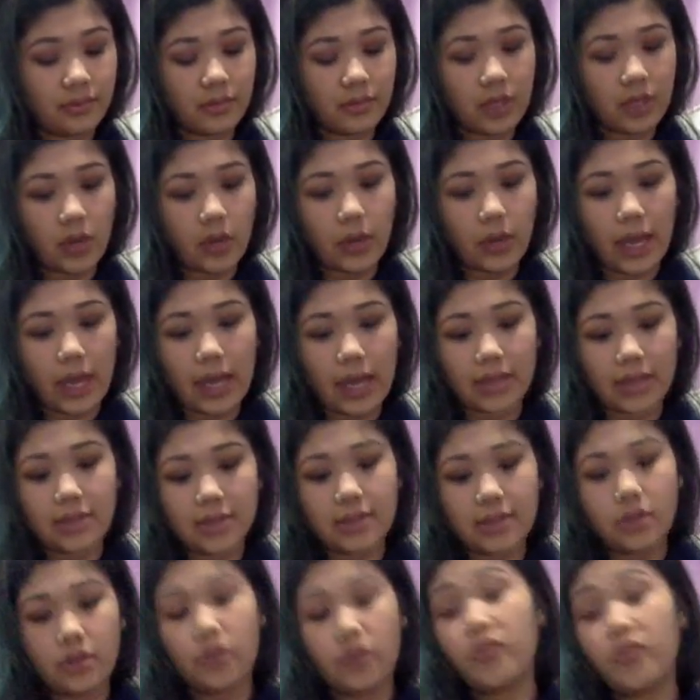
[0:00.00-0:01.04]
Okay,
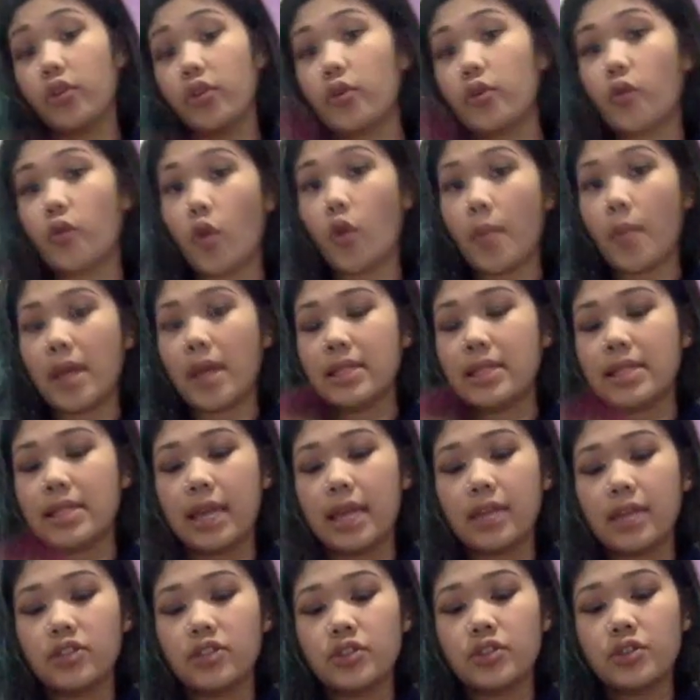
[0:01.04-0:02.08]
so for the romance
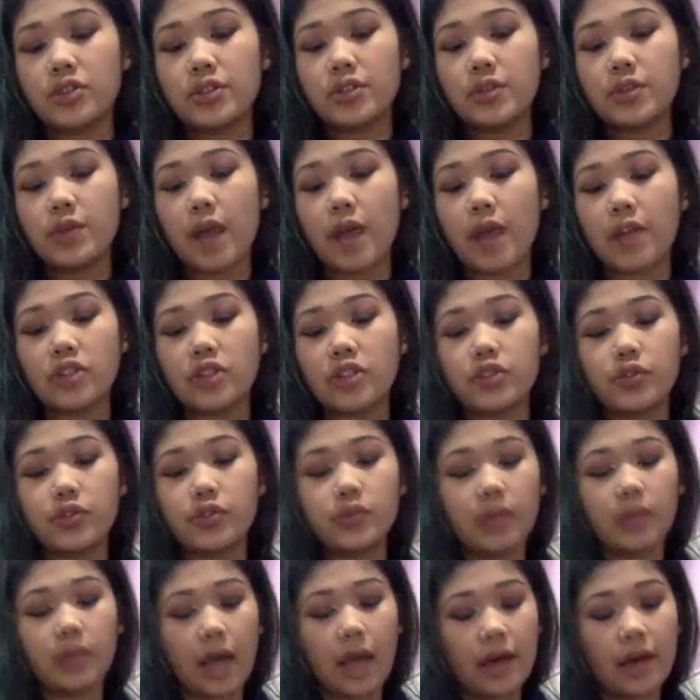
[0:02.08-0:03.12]
angels, you got
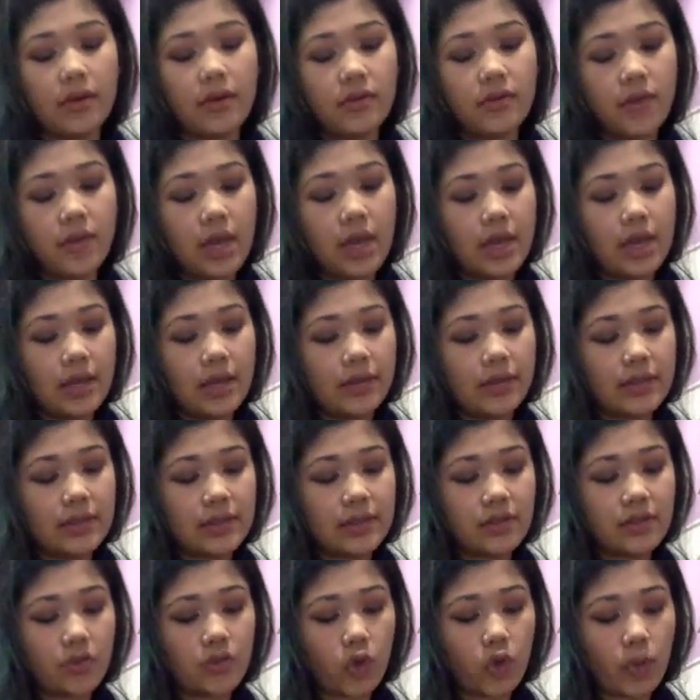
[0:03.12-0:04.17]
true love. This
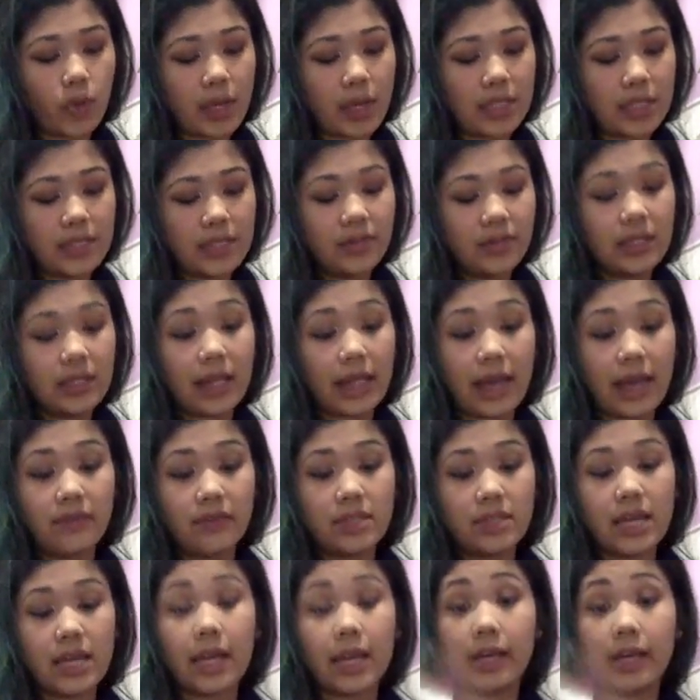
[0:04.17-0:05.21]
is a romance of a
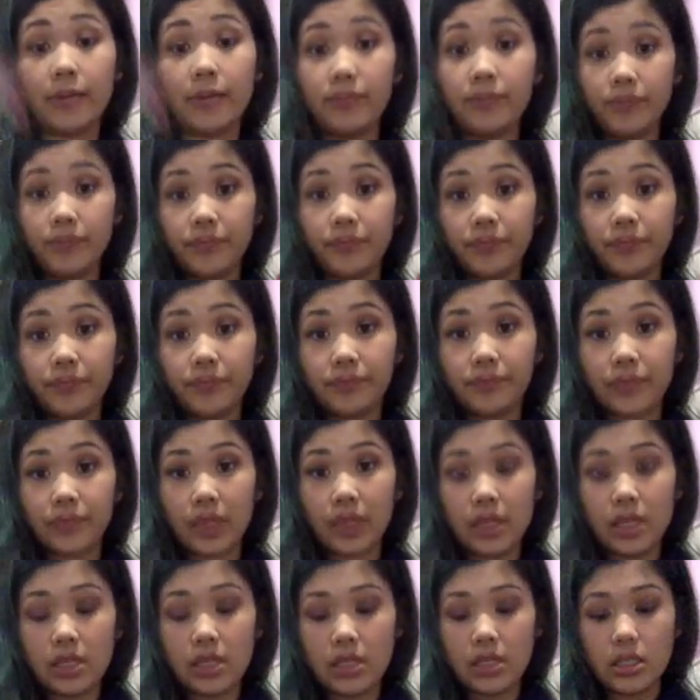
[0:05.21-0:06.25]
lifetime.
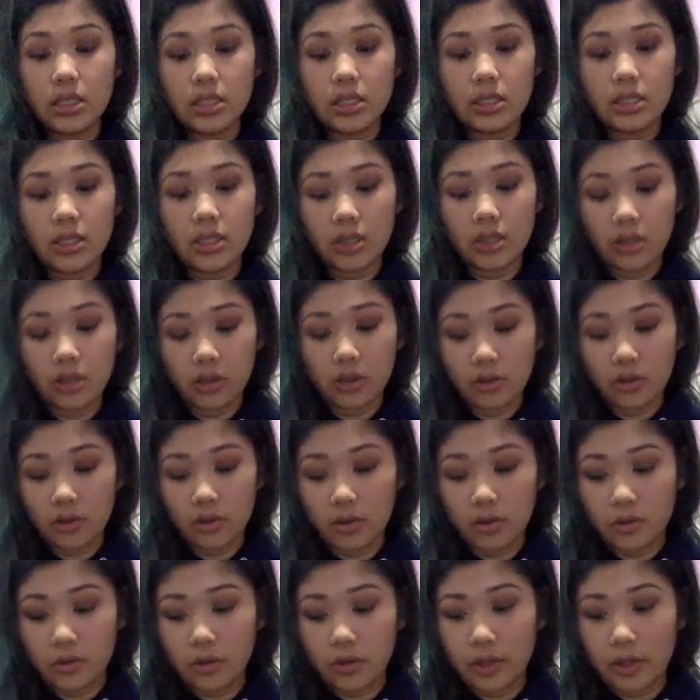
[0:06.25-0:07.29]

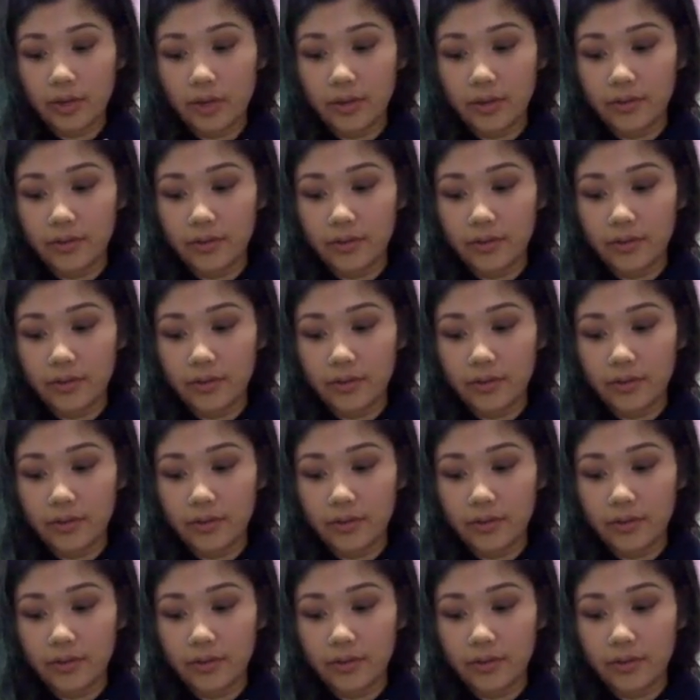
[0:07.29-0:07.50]
So,